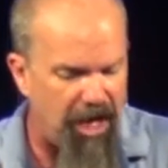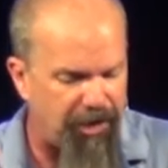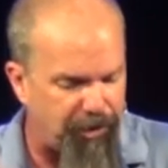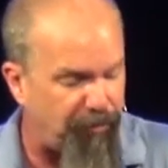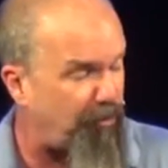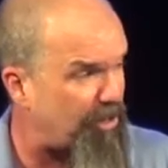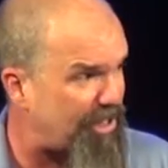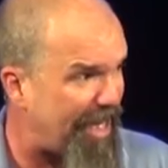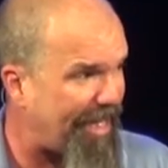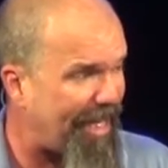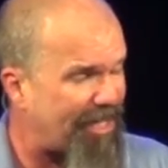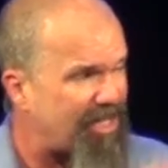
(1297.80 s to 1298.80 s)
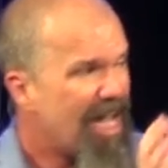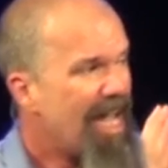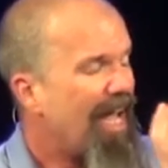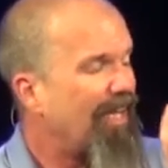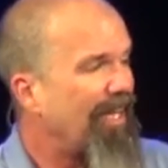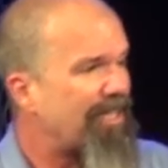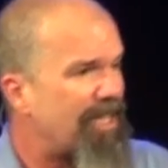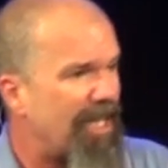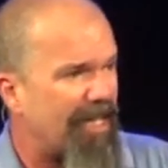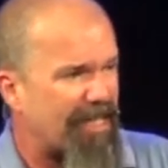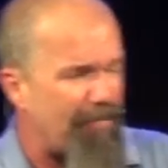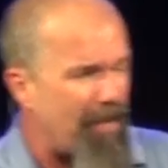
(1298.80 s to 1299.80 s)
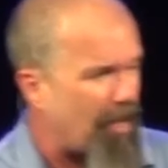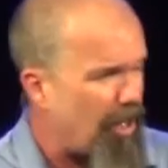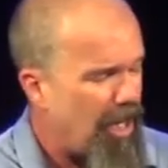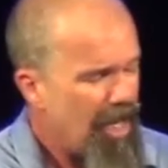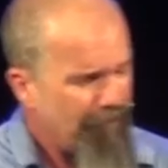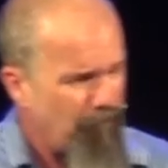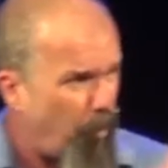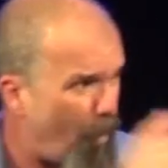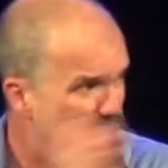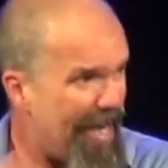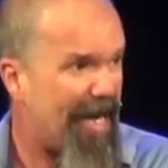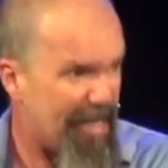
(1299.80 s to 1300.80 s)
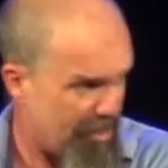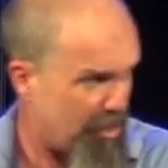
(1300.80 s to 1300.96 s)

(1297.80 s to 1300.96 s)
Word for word: us or forsake us. And listen to this I'm not gonna wade into